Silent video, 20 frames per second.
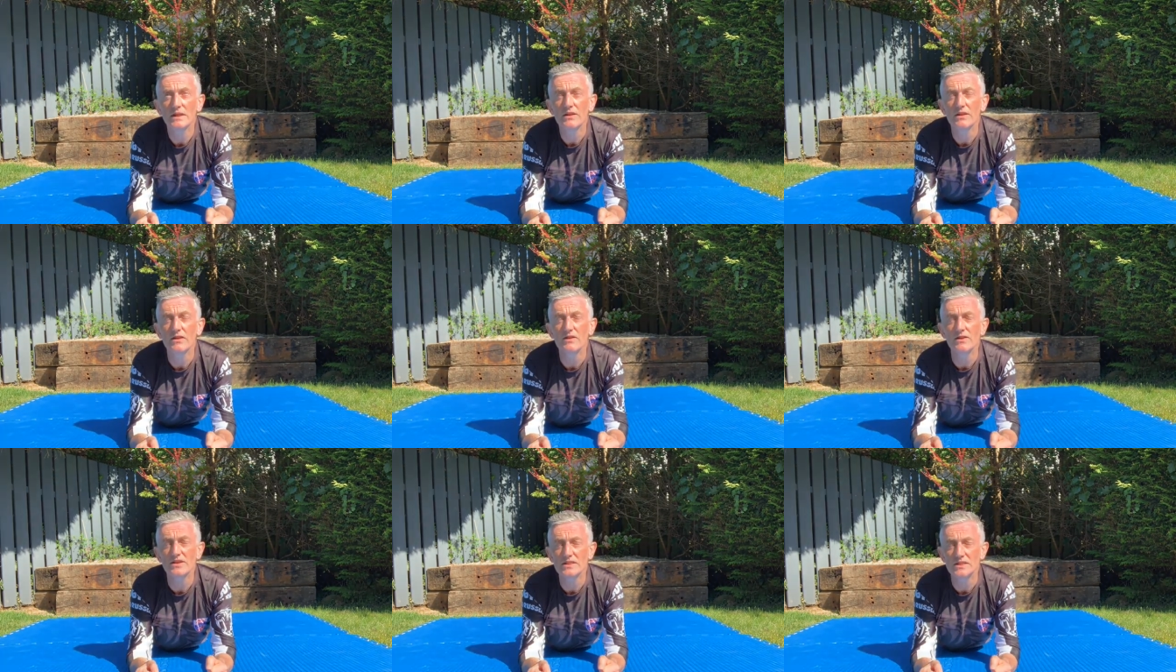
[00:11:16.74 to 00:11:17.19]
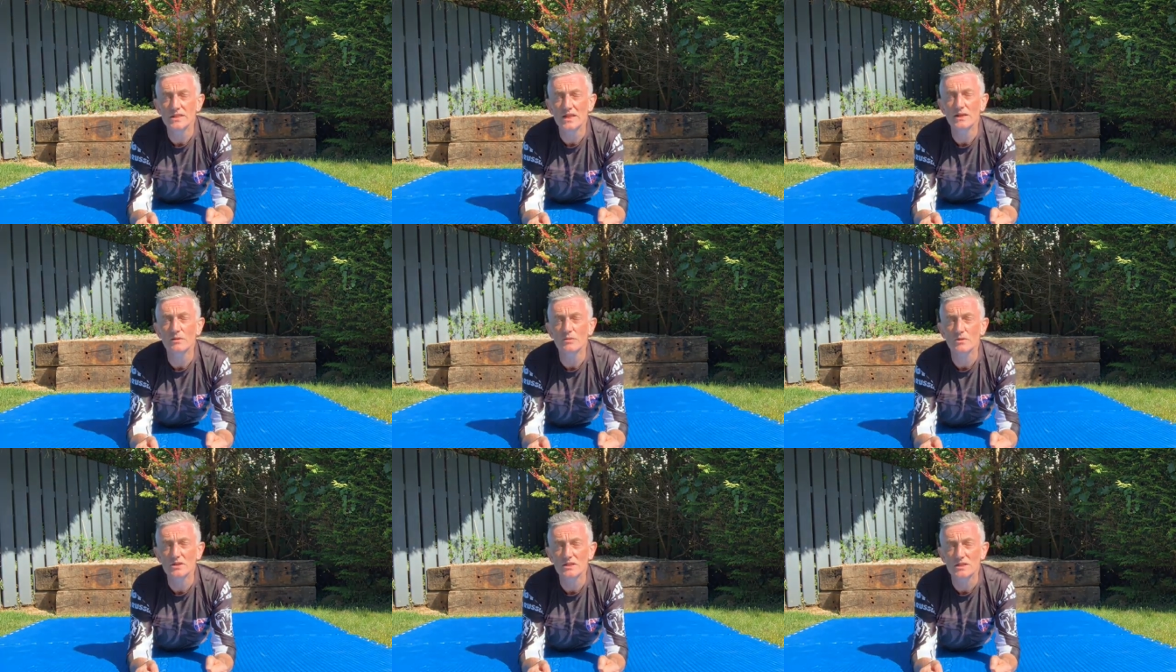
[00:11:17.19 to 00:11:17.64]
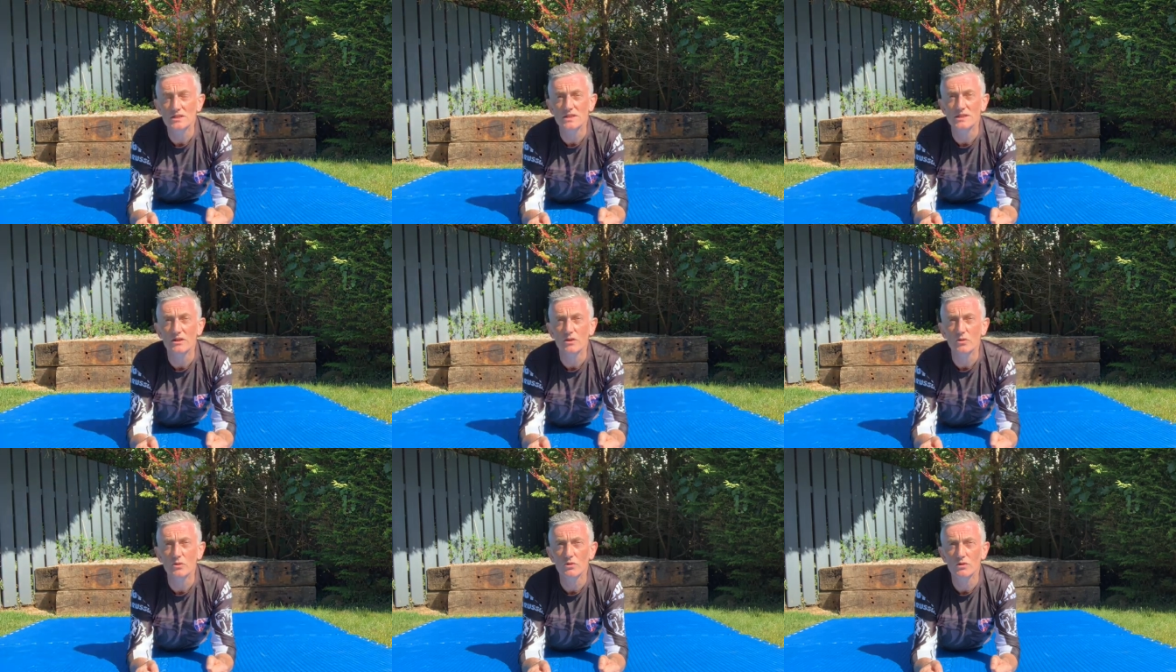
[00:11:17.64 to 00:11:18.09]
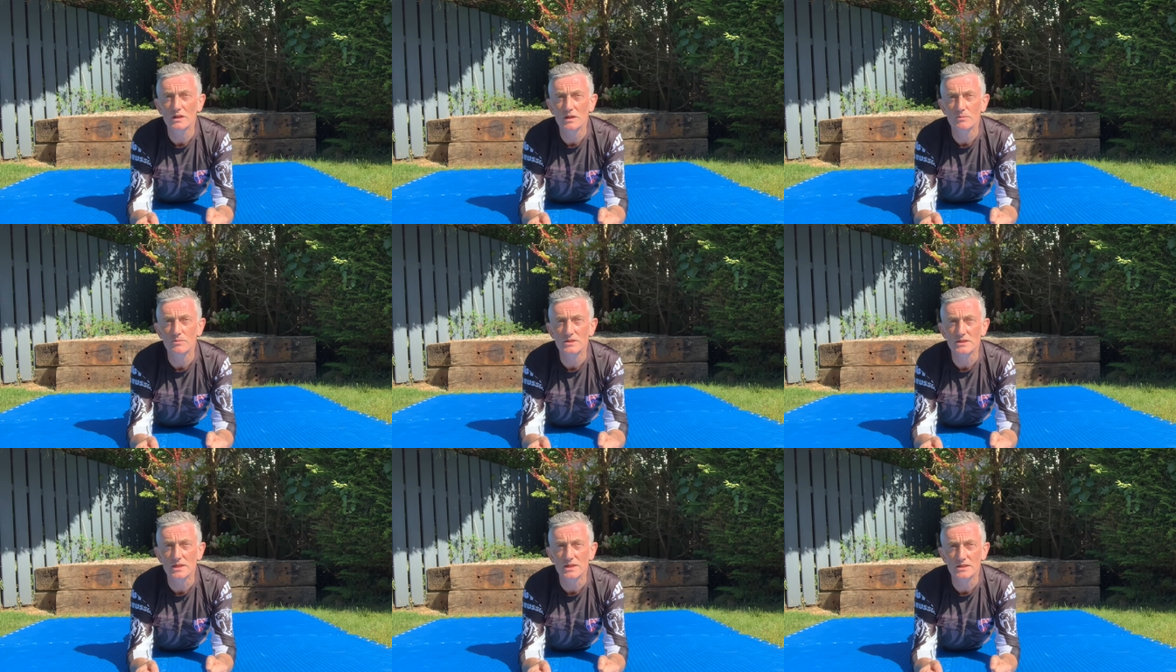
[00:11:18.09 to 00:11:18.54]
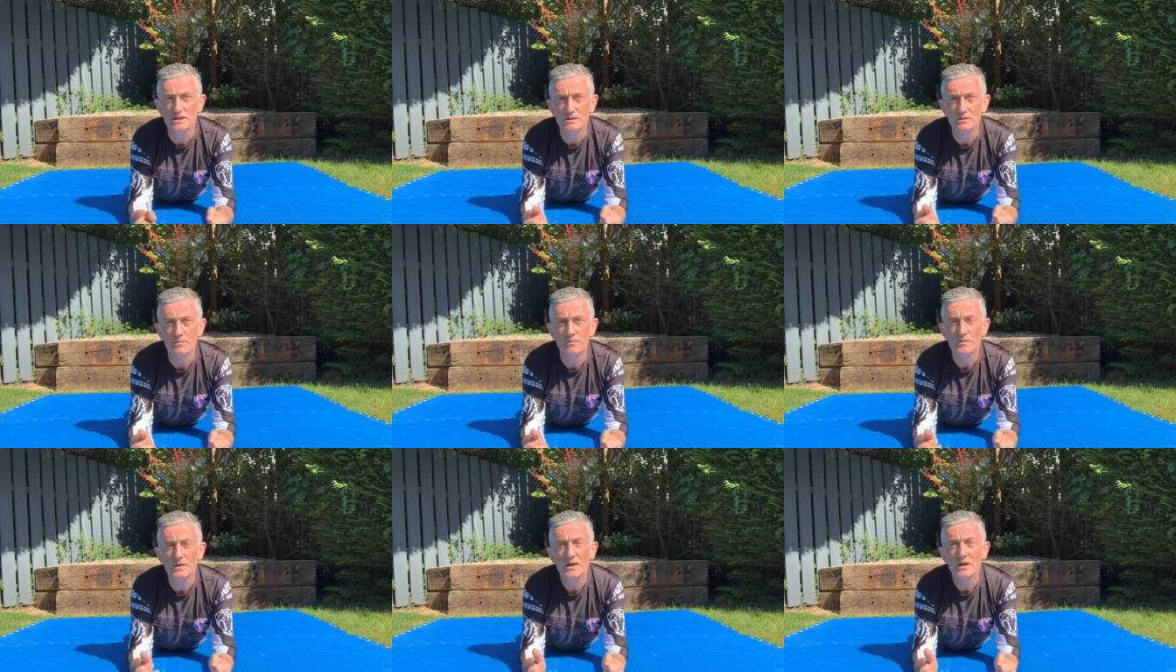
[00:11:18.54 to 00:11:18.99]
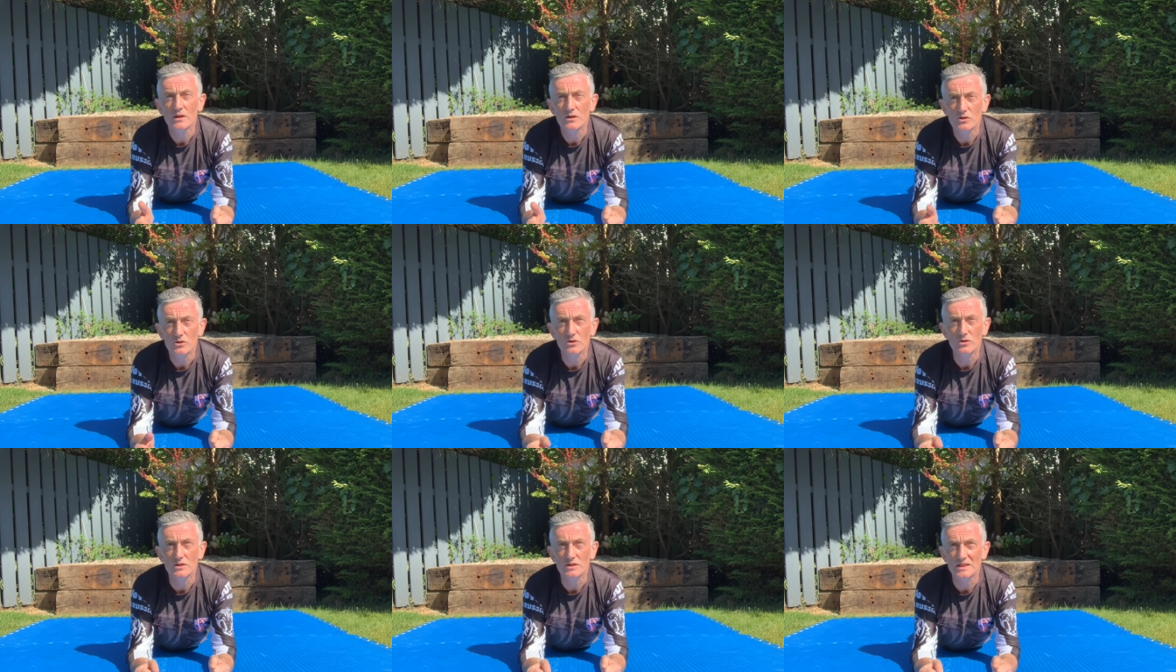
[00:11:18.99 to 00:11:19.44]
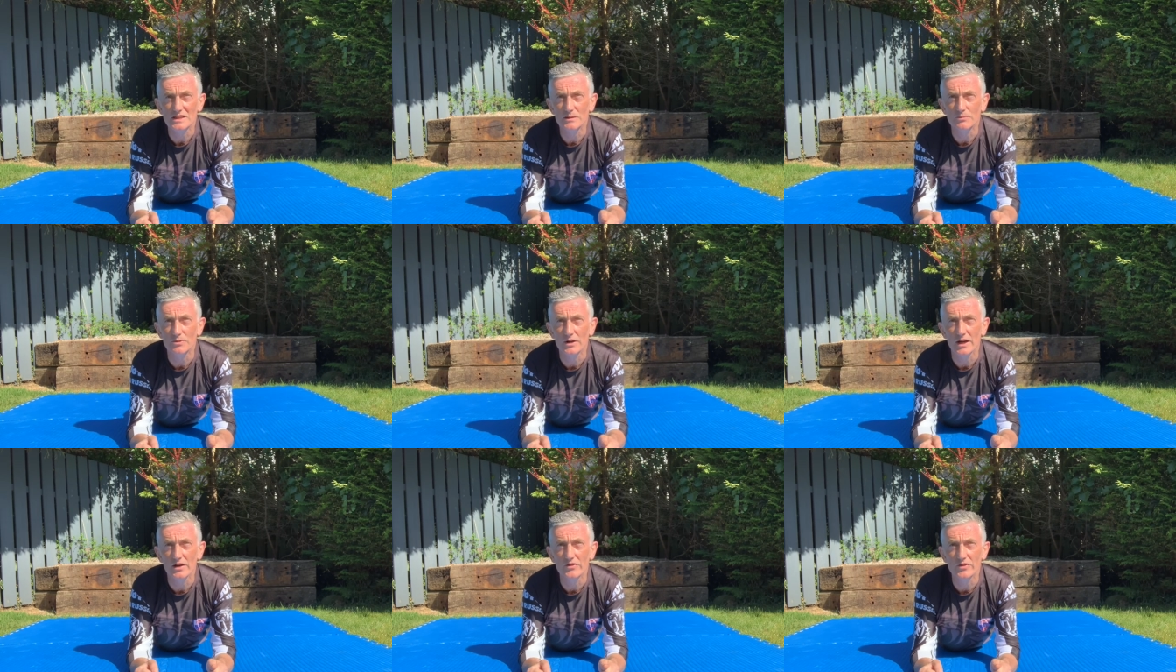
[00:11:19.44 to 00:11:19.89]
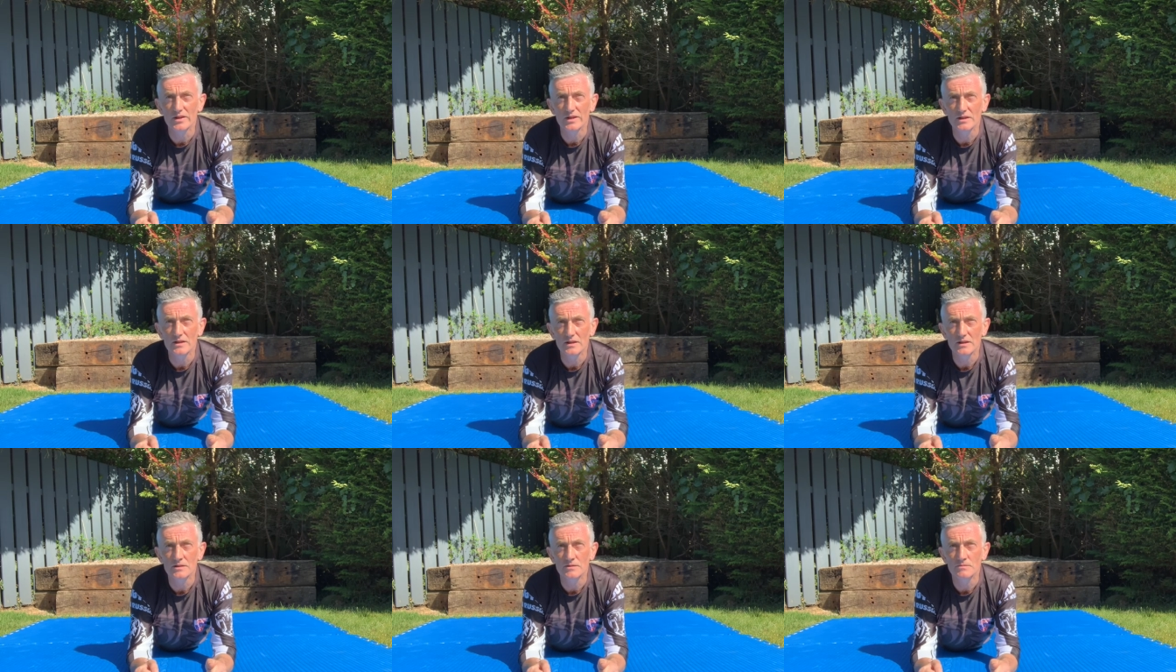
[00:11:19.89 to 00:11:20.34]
This time we're going to hold that position. We're going to take a breath in.